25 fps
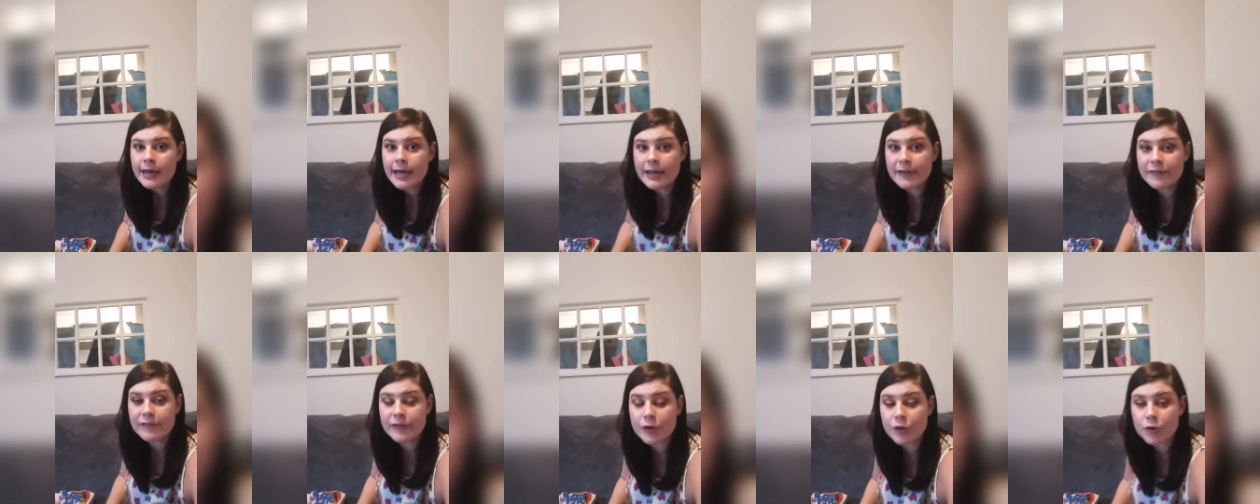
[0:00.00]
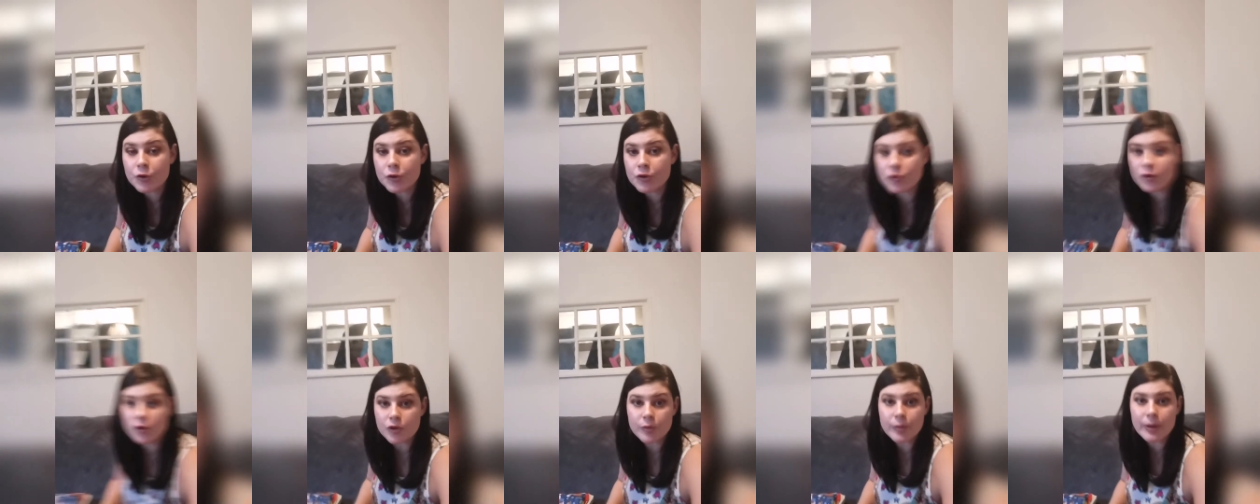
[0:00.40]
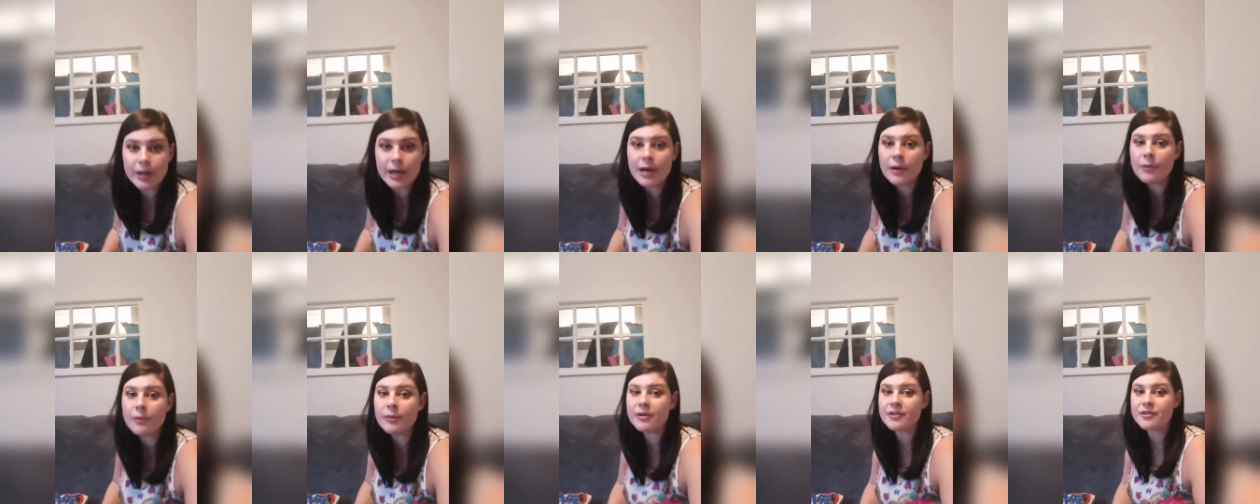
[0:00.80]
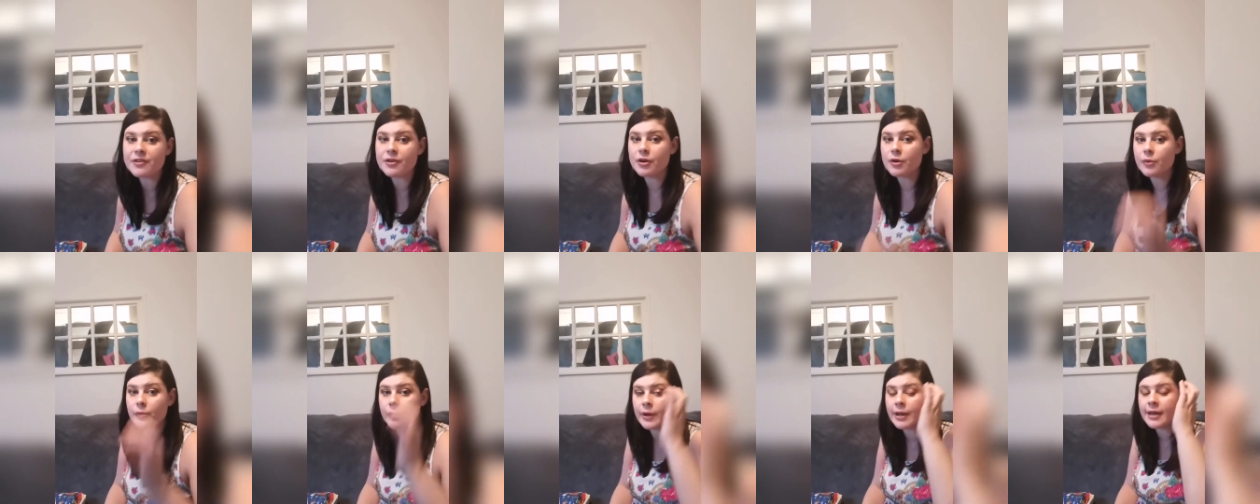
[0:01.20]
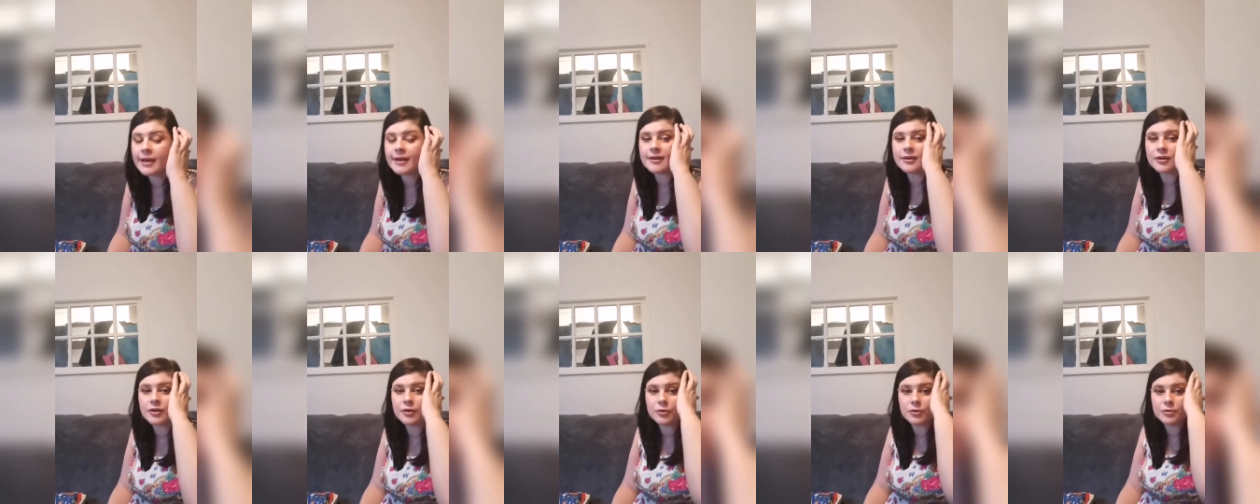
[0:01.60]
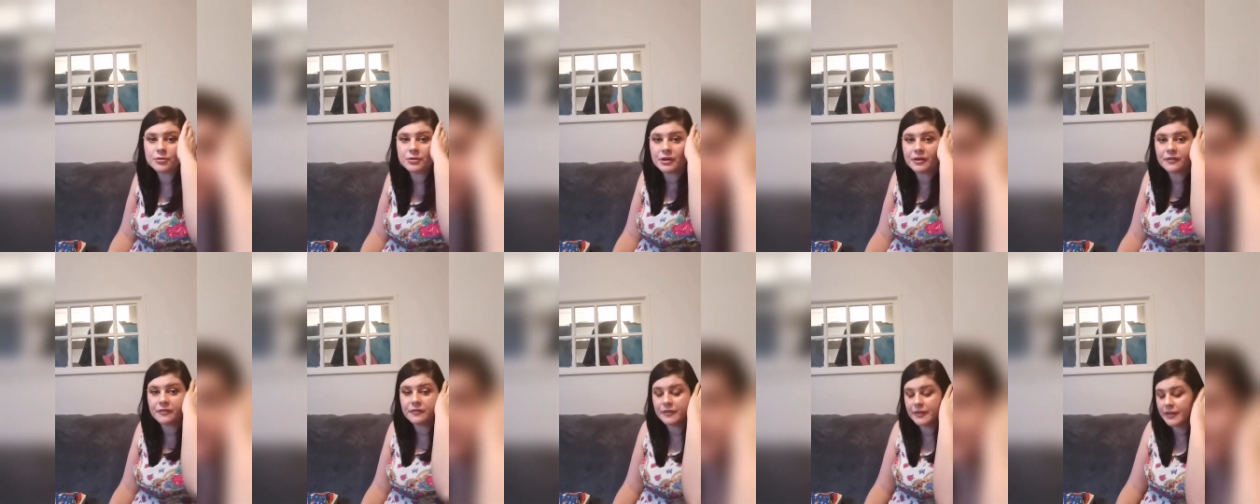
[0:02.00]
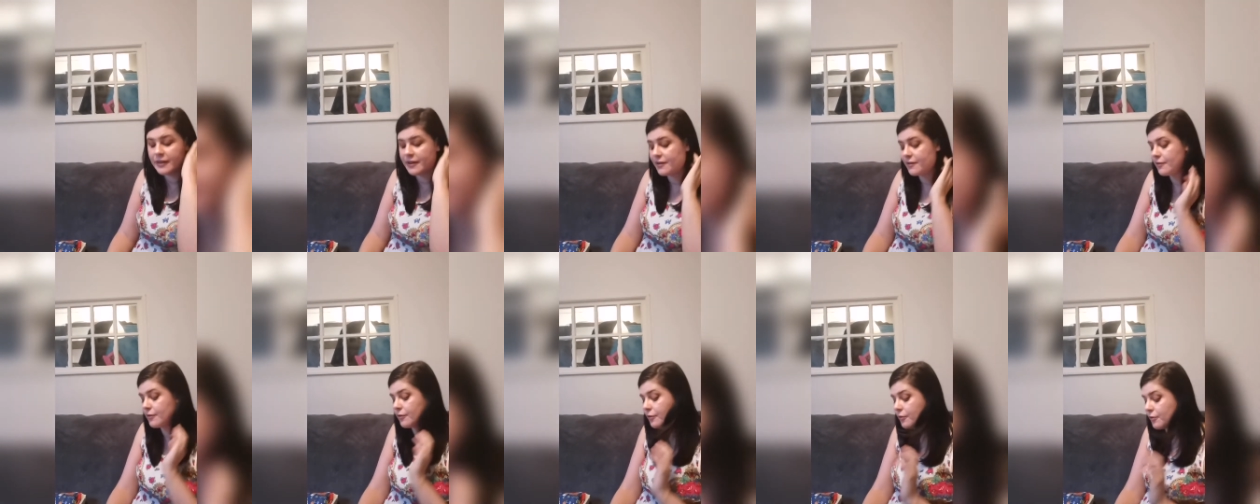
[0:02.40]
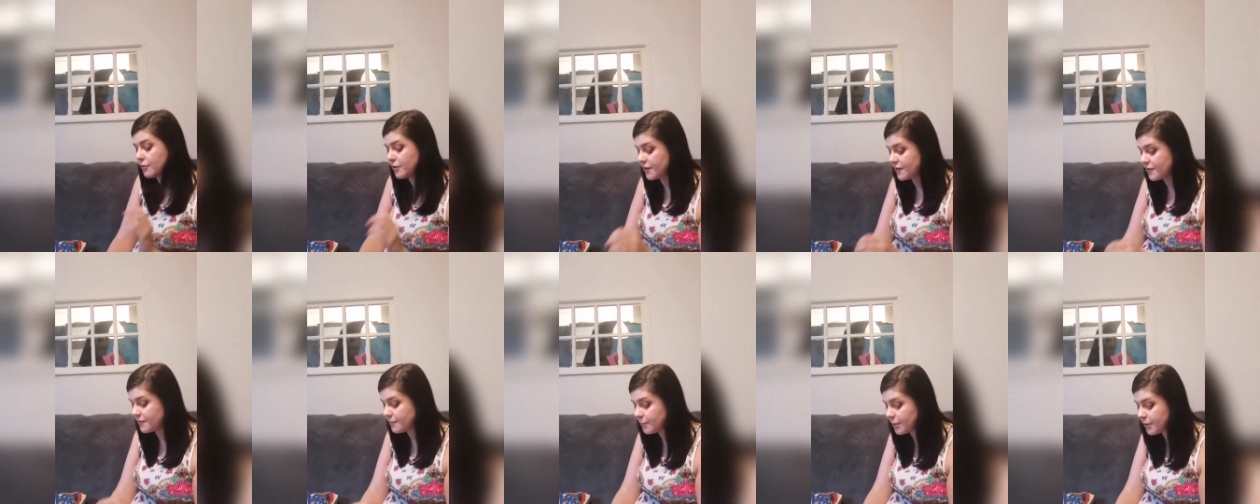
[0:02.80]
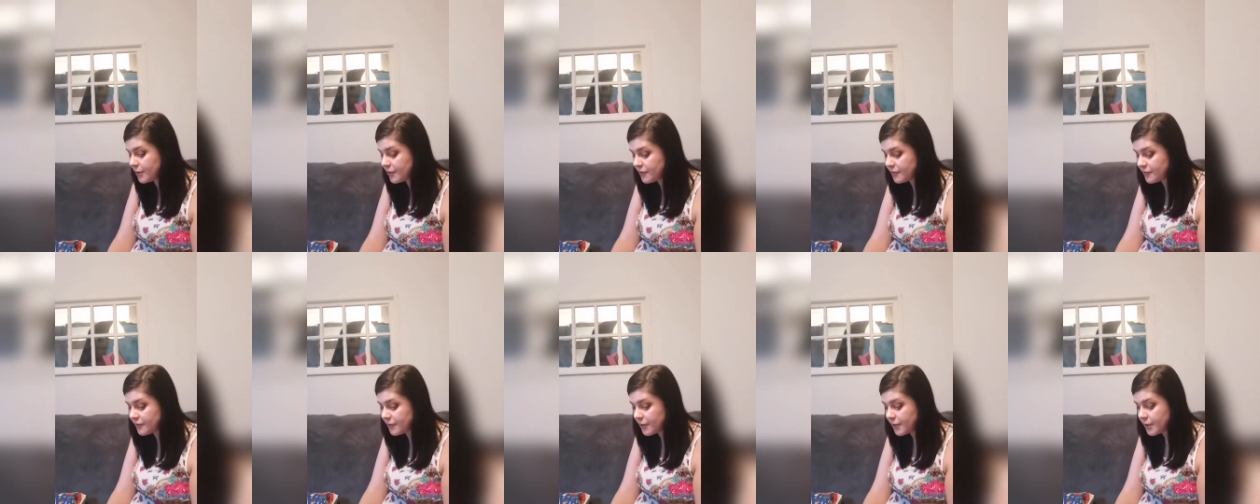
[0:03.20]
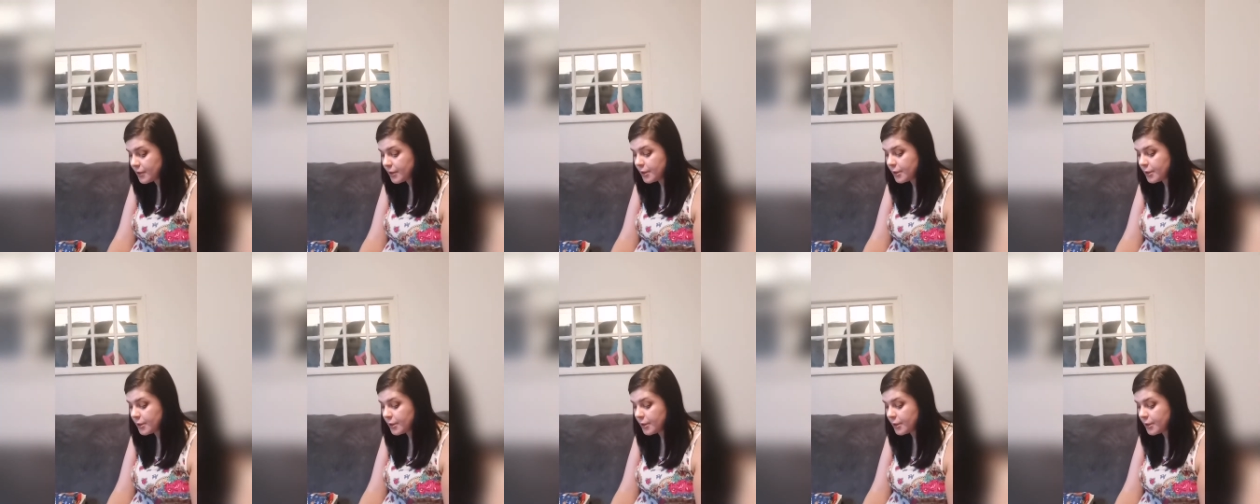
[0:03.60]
If you couldn't do it, I was gonna wait and hold off for this till Christmas.